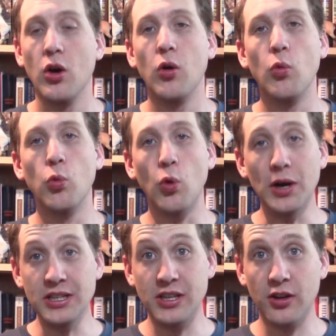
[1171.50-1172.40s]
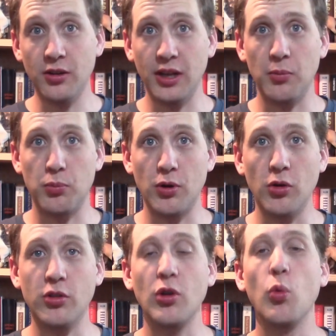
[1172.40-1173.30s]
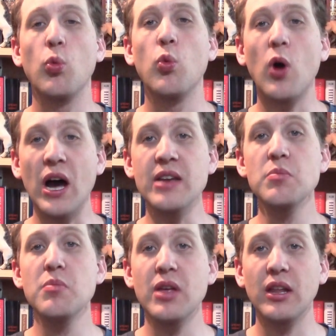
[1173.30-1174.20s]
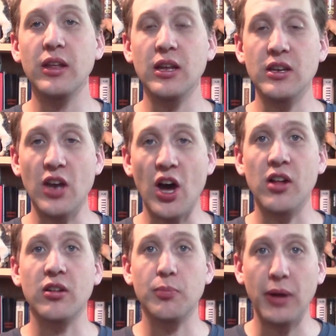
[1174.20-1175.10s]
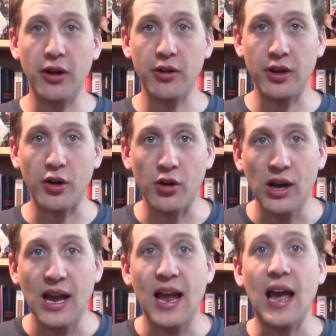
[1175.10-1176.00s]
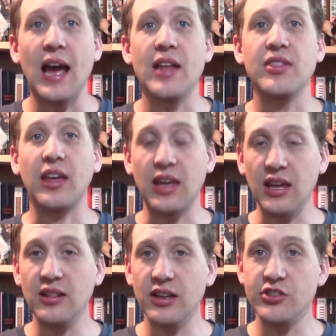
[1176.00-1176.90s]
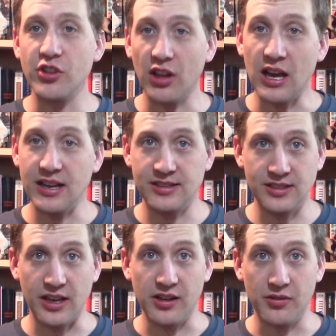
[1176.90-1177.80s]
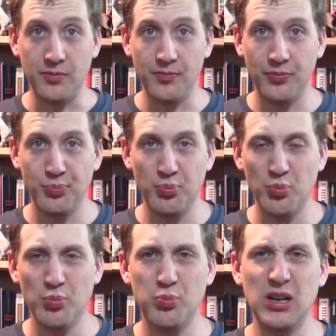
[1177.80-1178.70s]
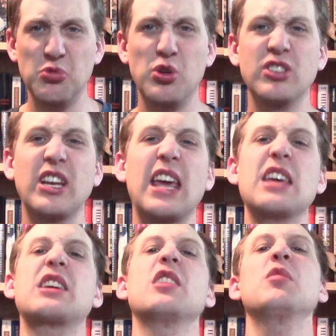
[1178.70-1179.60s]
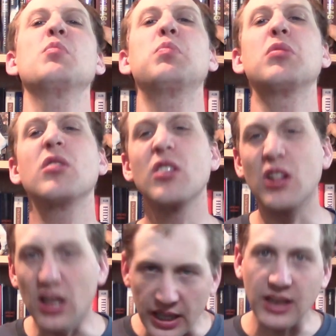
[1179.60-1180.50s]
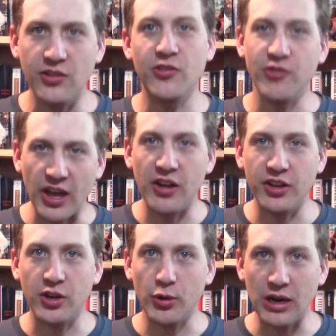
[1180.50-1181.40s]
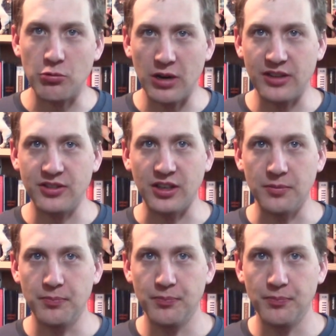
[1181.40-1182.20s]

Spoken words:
One yearling broke the $1 million barrier at the Keeneland July sale, but was a complete failure in racing.